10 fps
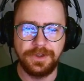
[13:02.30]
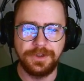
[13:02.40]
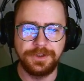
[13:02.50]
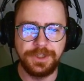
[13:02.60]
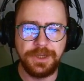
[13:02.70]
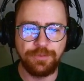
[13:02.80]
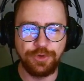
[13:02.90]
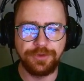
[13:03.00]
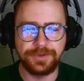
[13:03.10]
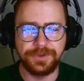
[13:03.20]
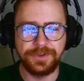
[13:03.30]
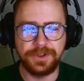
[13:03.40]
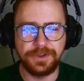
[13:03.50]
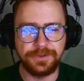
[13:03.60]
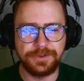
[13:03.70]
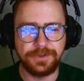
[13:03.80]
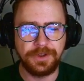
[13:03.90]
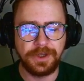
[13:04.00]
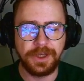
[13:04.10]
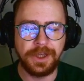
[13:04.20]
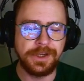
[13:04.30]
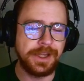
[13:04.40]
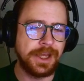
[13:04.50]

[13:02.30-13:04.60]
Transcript: Deep root disease, an